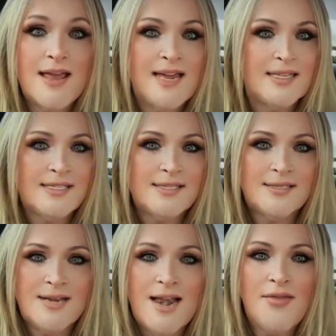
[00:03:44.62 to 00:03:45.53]

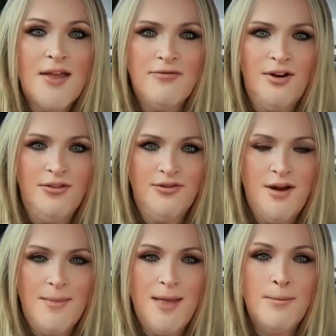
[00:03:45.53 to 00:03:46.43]
It's not that far
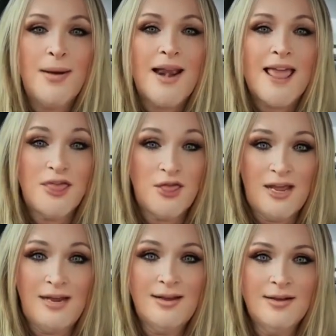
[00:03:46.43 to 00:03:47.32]
from it, but I
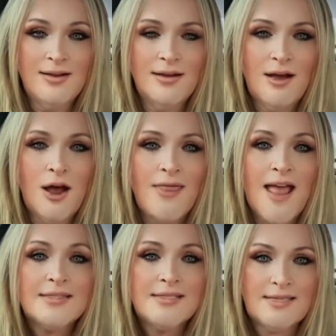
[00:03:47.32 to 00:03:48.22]
think on
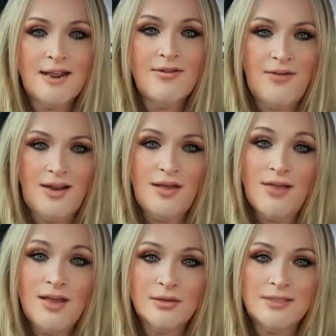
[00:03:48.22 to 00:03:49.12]
that second video
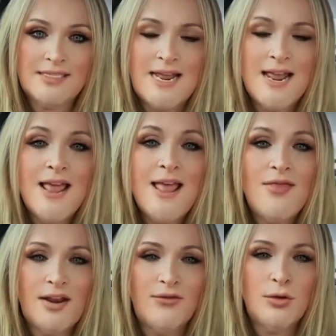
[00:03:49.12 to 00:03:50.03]
that you'll see
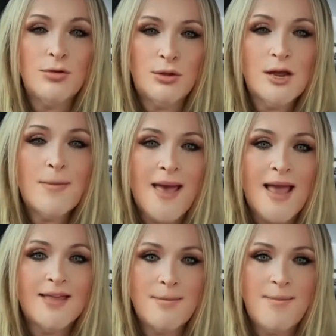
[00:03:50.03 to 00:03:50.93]
that if you look
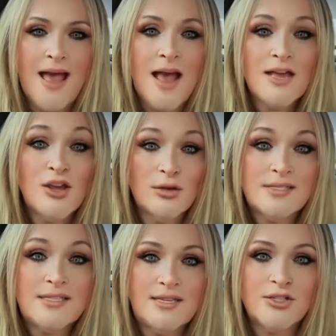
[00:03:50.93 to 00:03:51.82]
back in the back, you'll
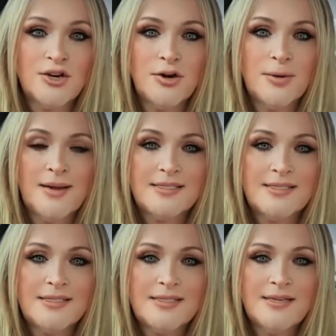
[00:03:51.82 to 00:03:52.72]
see the charter
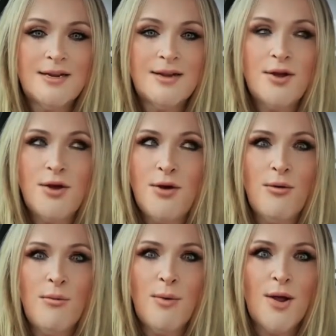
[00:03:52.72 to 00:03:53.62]
buses.
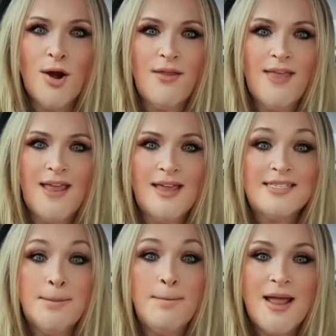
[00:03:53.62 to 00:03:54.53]
What are they?
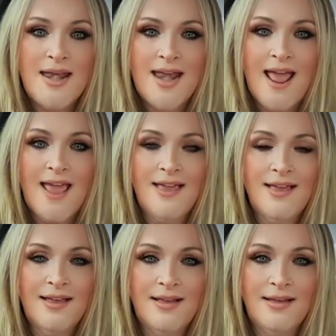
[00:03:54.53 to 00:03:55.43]
It's a Monday.
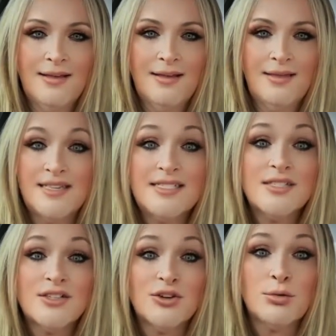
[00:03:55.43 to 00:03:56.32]
This
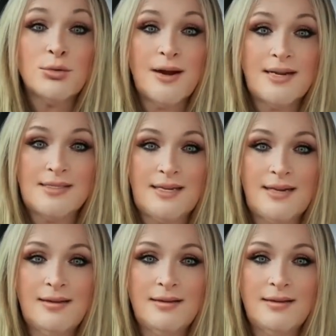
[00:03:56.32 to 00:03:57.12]
is crazy.